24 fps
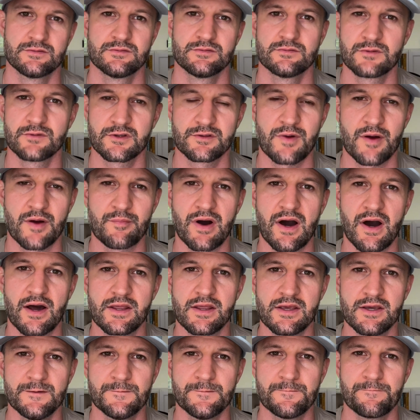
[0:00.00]
with my
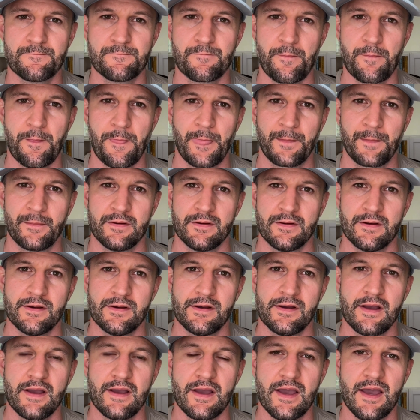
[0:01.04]
body.
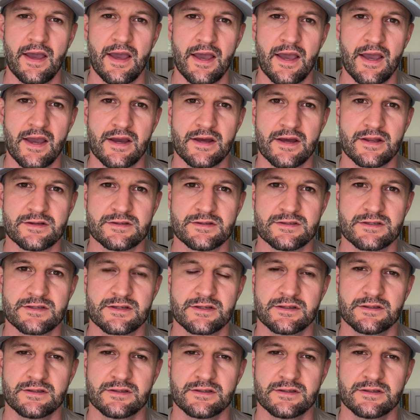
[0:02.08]
And